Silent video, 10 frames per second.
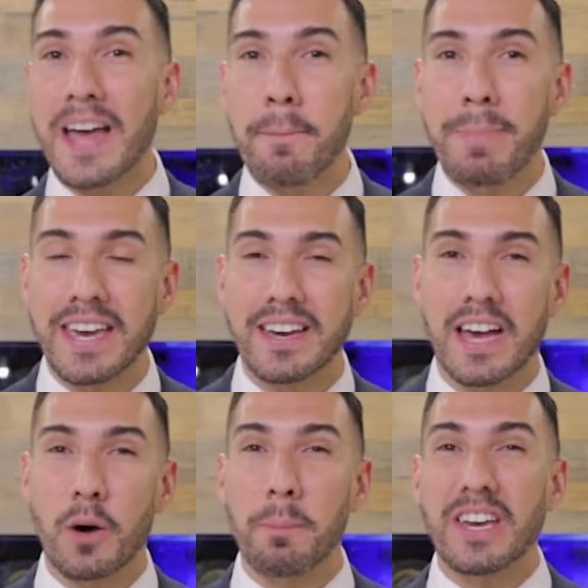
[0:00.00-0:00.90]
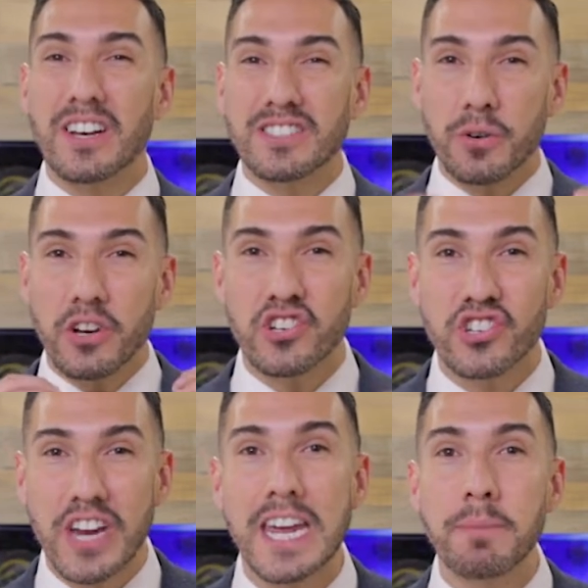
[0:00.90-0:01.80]
at that bank account because they're
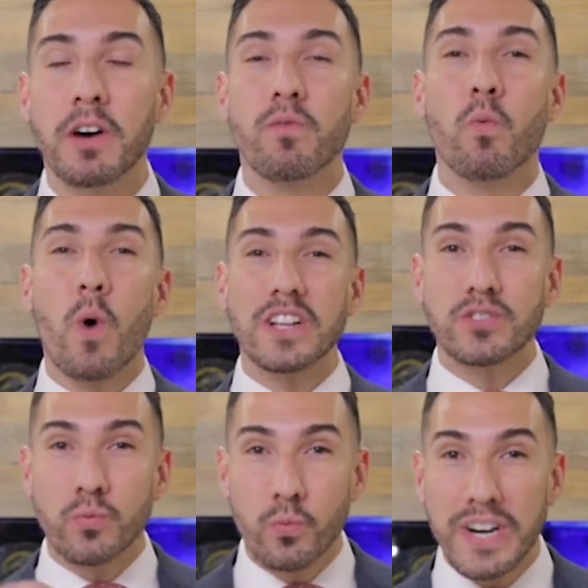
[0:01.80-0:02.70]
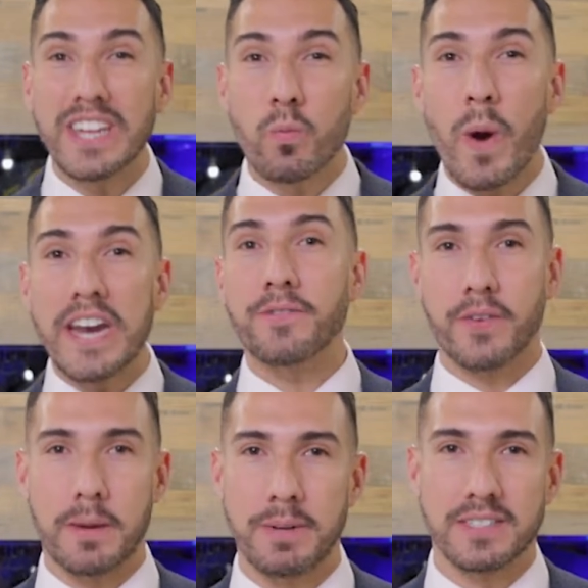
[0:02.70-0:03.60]
ashamed of what's really waiting
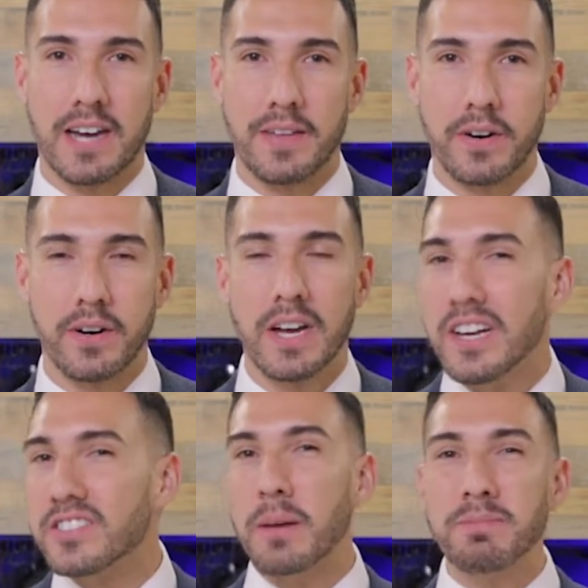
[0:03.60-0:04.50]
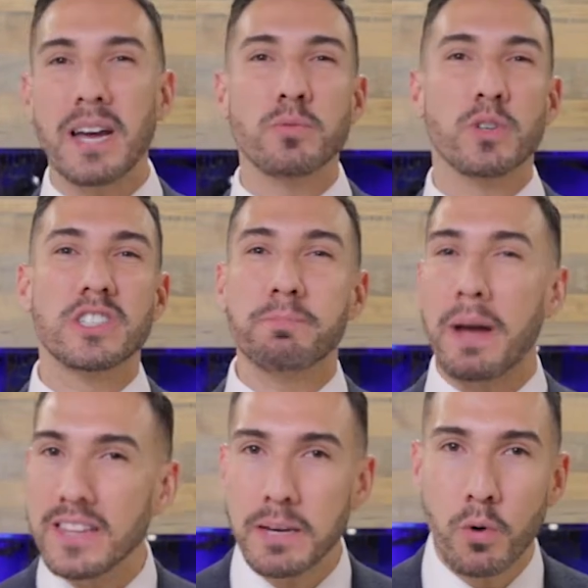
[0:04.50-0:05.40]
for them inside there. Sometimes we're
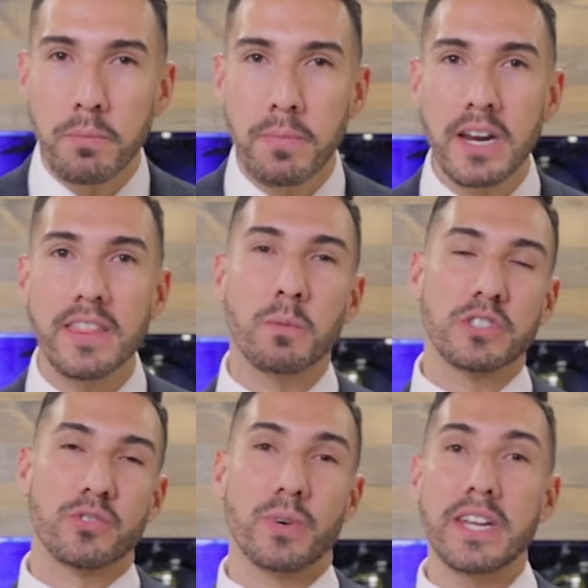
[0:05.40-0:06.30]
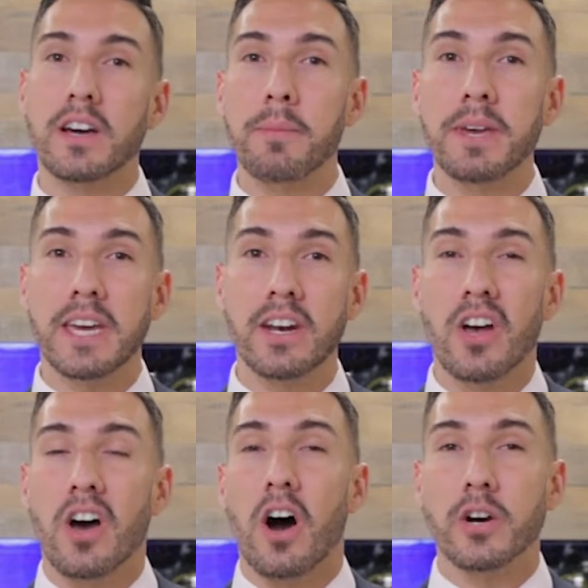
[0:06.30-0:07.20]
spending more money than what's really coming in
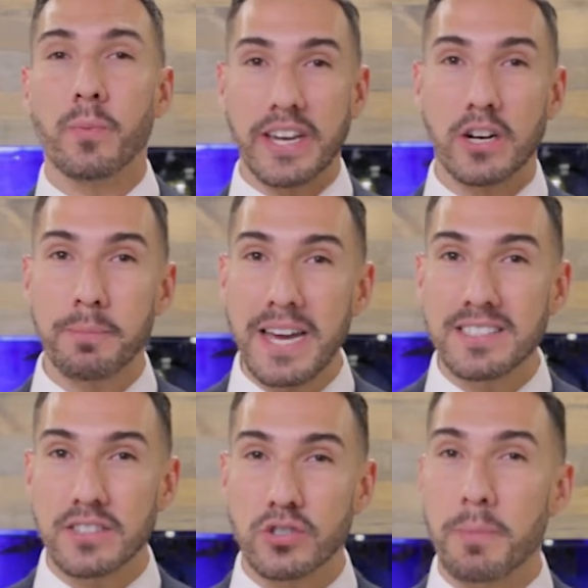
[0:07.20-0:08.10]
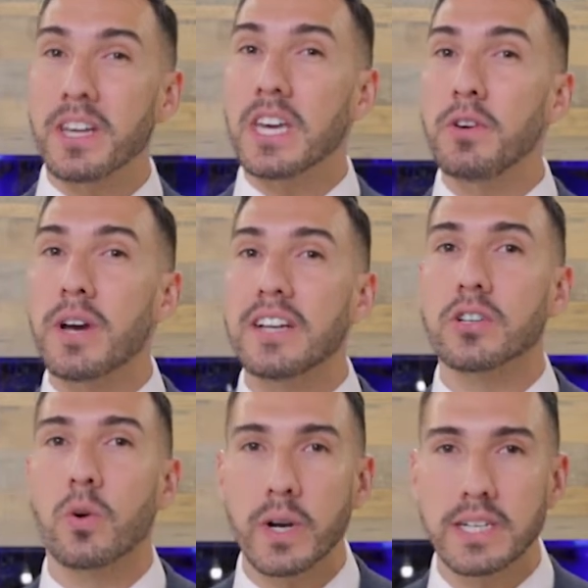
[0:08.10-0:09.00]
on a regular basis. So I'm going to give you guys a
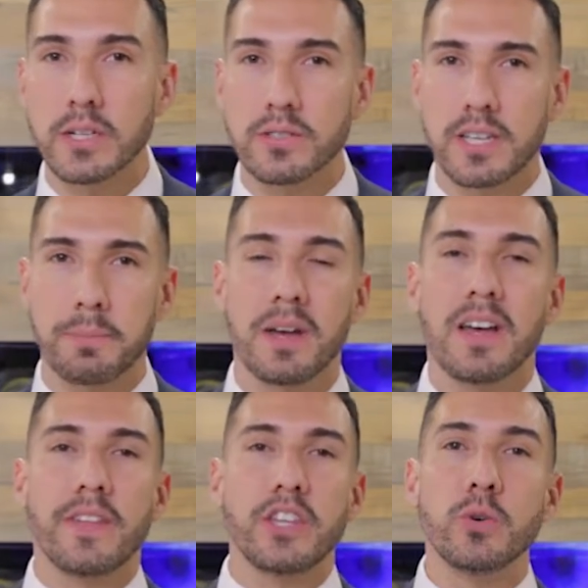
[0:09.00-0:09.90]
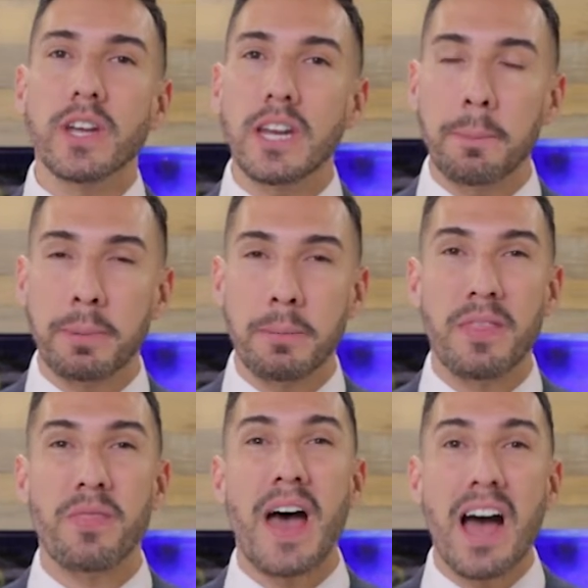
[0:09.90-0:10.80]
quick little tip that you can
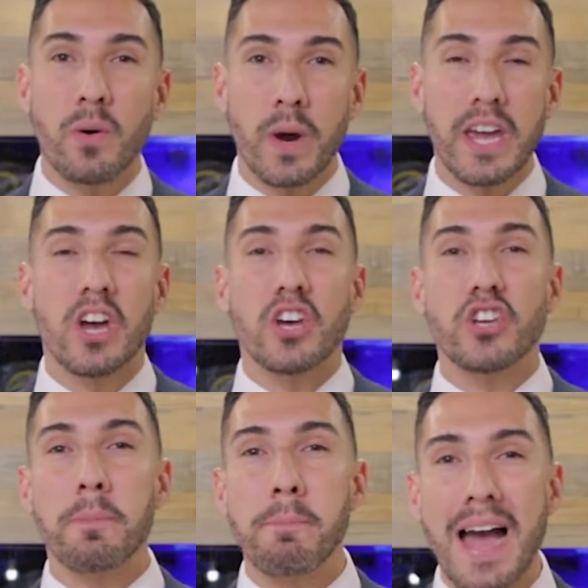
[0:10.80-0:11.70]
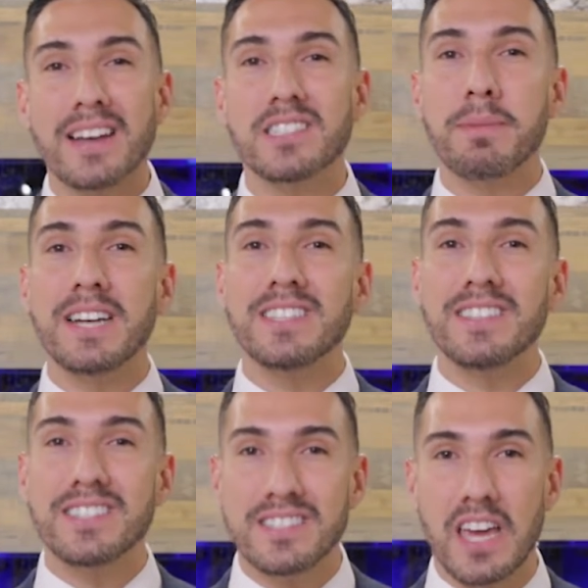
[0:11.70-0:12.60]
implement. That way you're maximizing
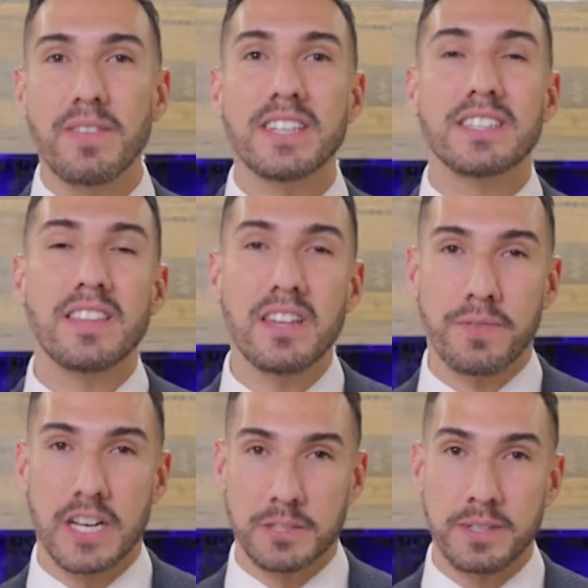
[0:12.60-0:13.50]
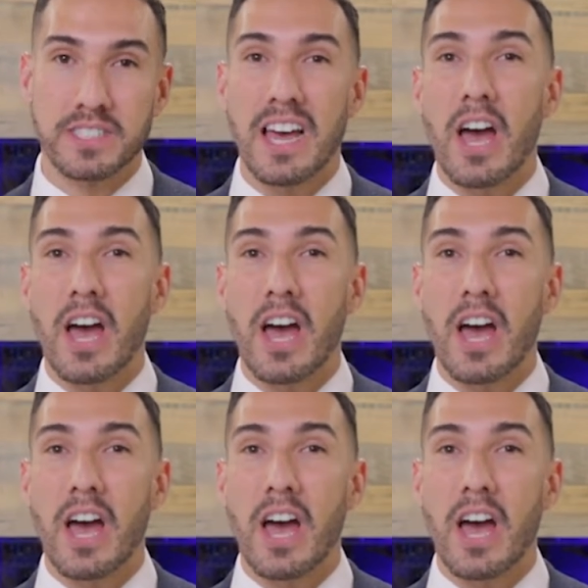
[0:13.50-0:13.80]
the savings and the investments